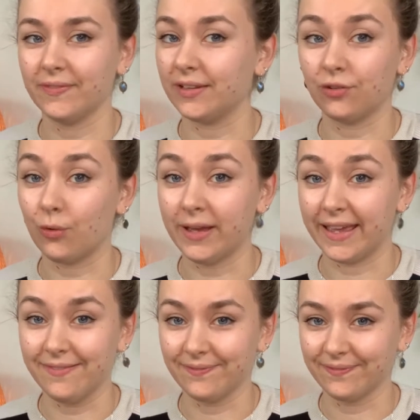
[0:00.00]
It's
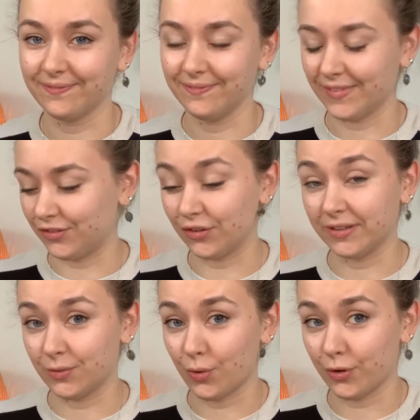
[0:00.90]
okay. There's
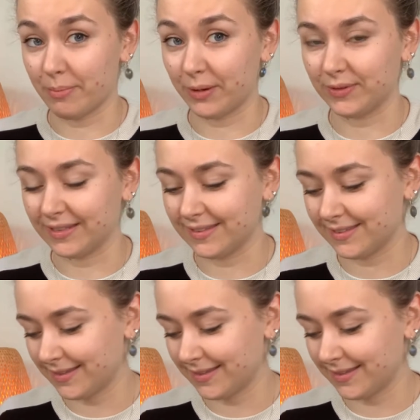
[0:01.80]
nothing wrong about it.